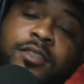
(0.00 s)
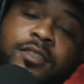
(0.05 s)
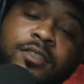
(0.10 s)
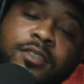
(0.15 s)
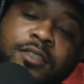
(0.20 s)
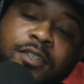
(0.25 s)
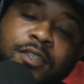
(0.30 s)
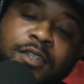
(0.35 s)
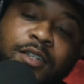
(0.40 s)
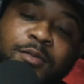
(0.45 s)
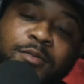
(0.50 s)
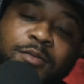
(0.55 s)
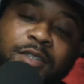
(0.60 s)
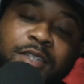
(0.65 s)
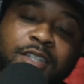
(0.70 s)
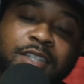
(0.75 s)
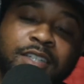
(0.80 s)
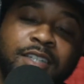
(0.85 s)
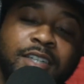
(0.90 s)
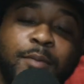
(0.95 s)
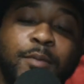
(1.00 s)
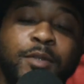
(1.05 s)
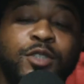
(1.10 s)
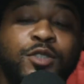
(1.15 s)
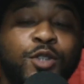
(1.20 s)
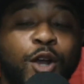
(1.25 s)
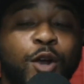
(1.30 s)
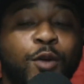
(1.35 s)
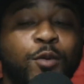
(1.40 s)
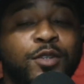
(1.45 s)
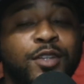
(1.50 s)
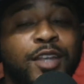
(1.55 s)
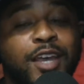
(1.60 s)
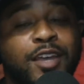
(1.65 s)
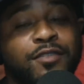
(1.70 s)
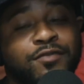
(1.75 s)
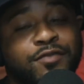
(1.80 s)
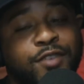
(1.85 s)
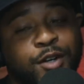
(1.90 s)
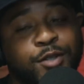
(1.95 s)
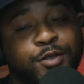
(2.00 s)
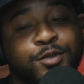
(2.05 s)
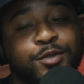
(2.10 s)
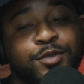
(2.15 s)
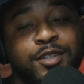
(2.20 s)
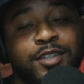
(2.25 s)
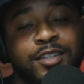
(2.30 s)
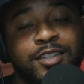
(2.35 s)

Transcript: The you know what I'm saying? Guy. Let me start with that first.